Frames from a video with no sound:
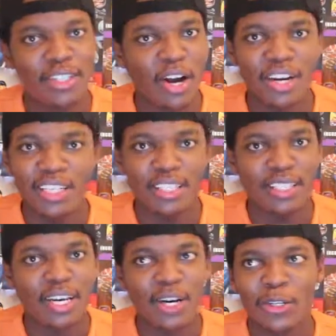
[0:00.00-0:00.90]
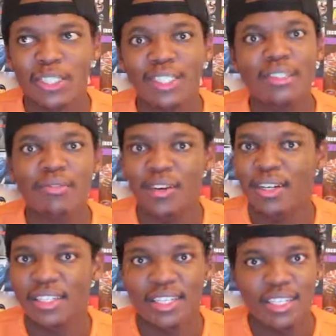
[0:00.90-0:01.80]
Guardians was still
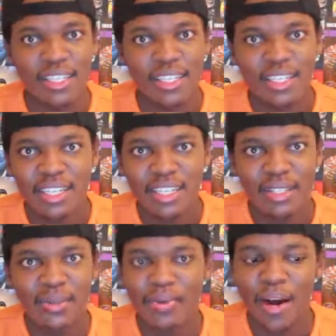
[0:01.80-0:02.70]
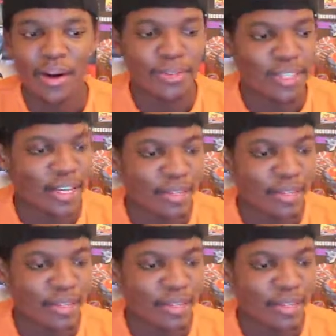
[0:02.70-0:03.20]
funny throughout.